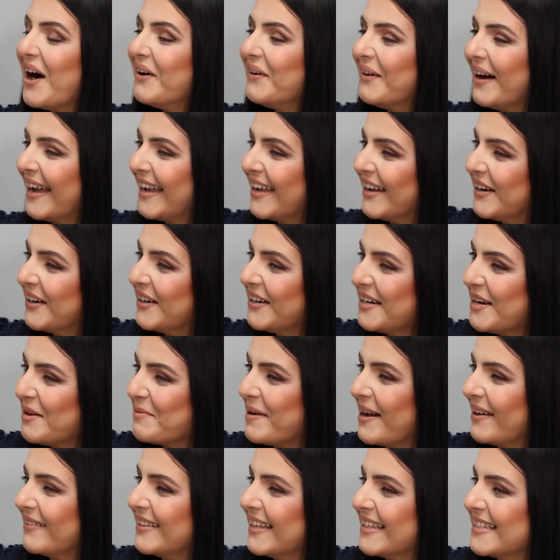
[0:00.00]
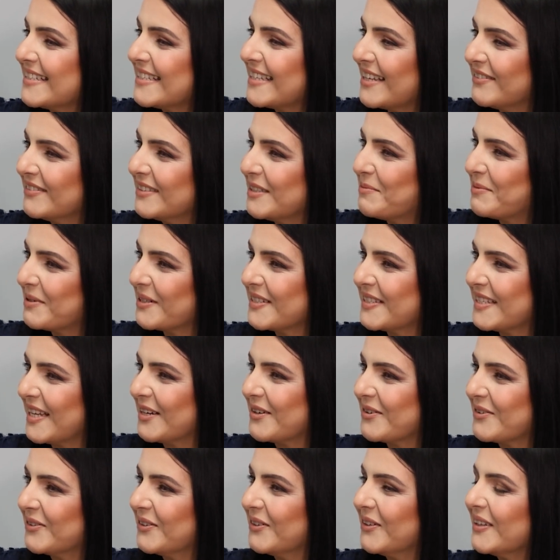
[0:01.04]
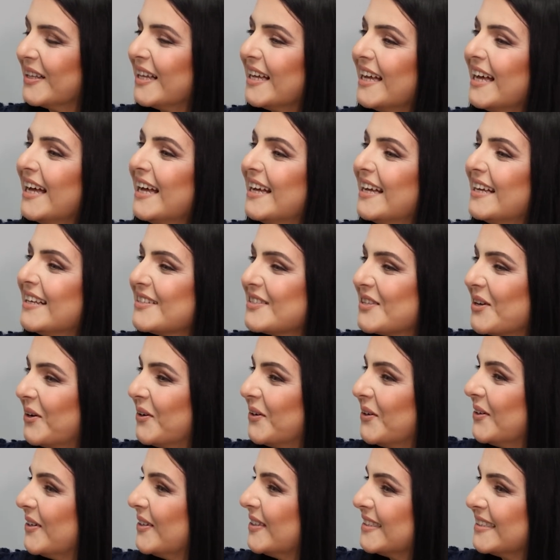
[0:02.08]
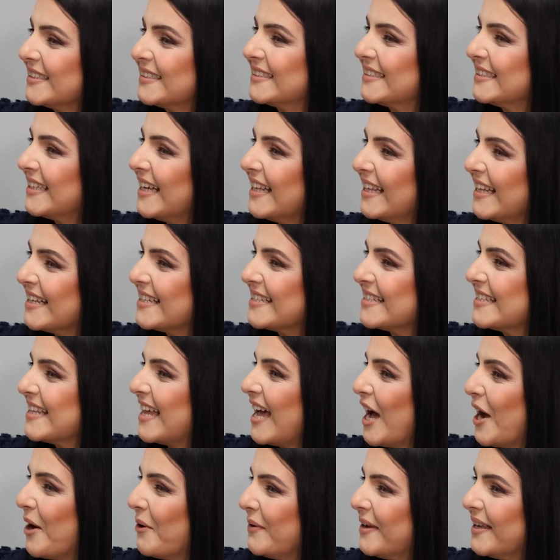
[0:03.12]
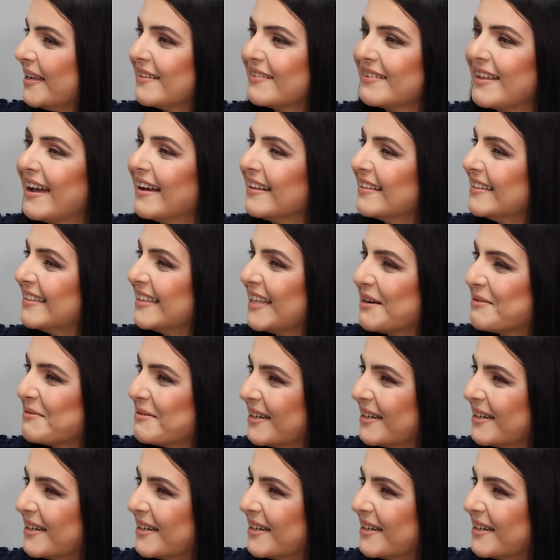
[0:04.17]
Oh, I heard about that 70% rule. So tell us how exactly that